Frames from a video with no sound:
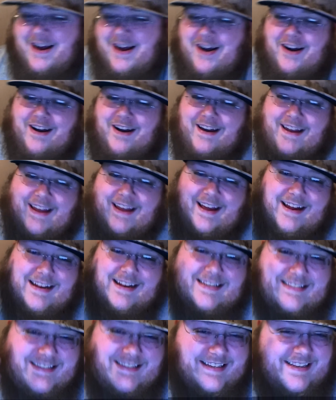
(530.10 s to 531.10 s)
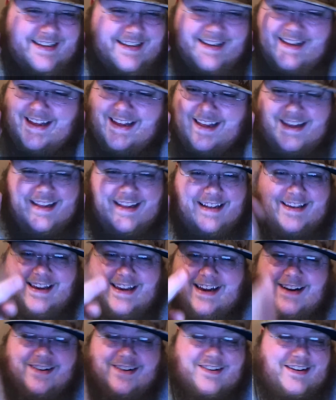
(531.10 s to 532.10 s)
right, guys,
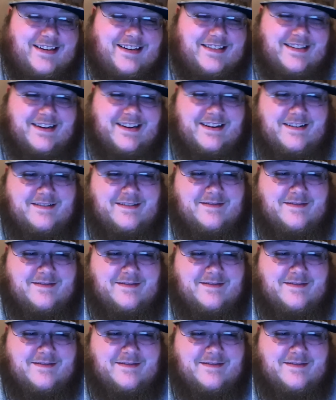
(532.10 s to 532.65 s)
take her easy.